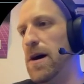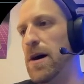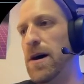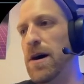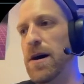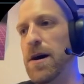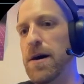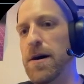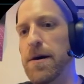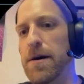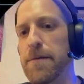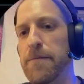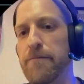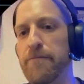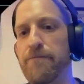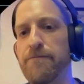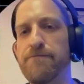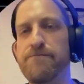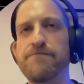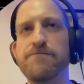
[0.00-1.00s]

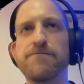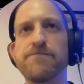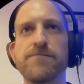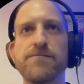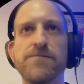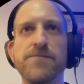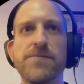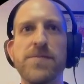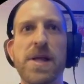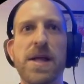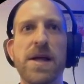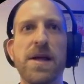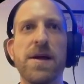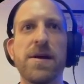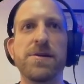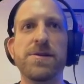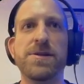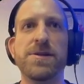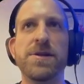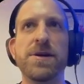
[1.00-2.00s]
Um,
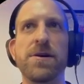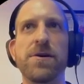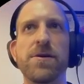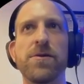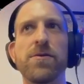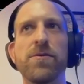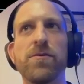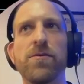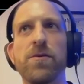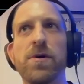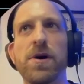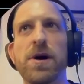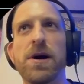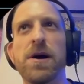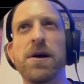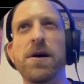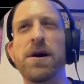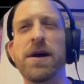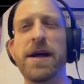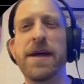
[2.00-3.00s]

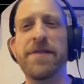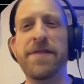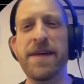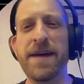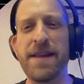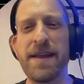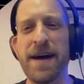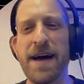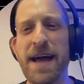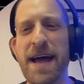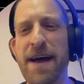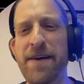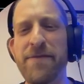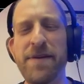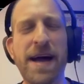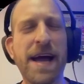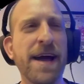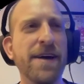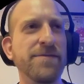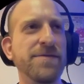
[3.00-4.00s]
and then I
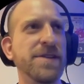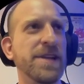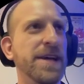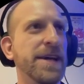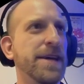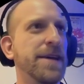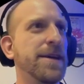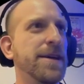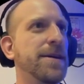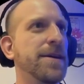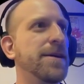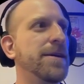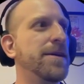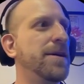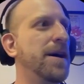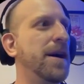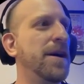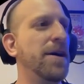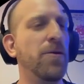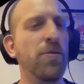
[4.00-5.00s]
have like
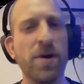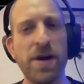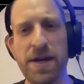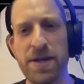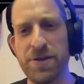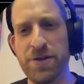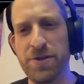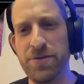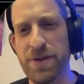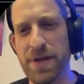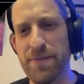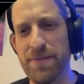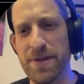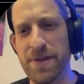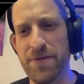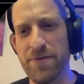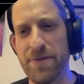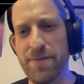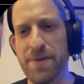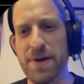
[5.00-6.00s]
I don't want to get too deep
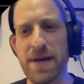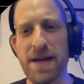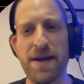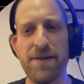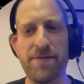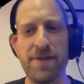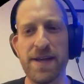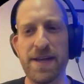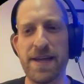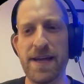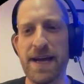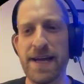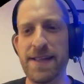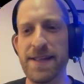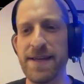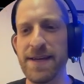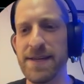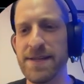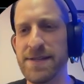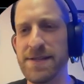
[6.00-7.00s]
into it, but I have like
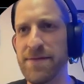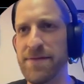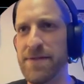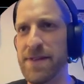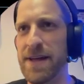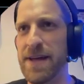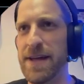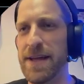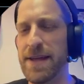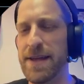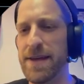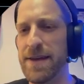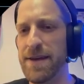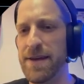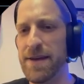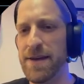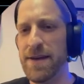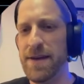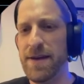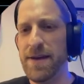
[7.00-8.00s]
ideas of like
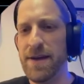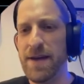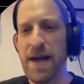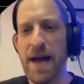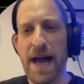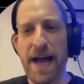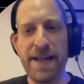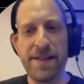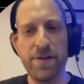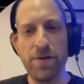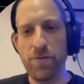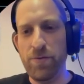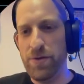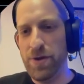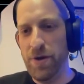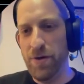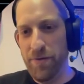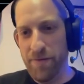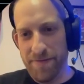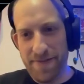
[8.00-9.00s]
I don't
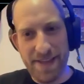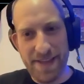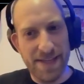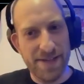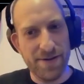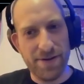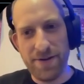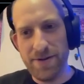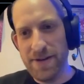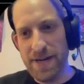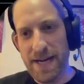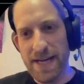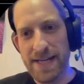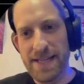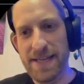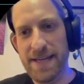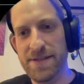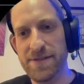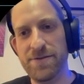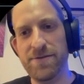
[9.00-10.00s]
know if these are good
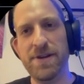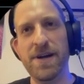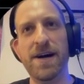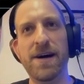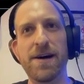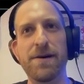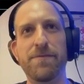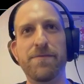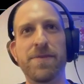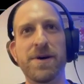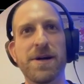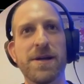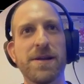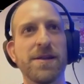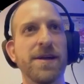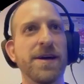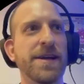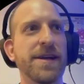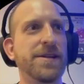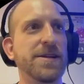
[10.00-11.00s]
ideas or not,
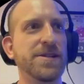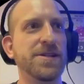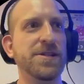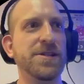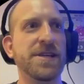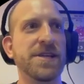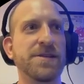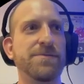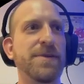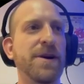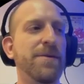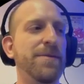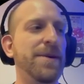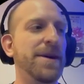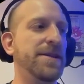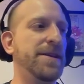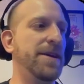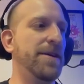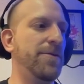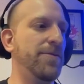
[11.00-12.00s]
but like just
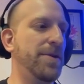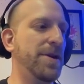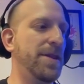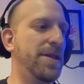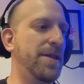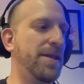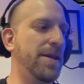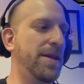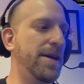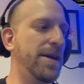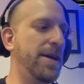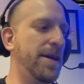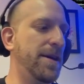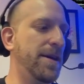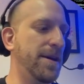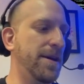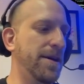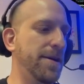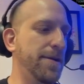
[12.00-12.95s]
experimenting with like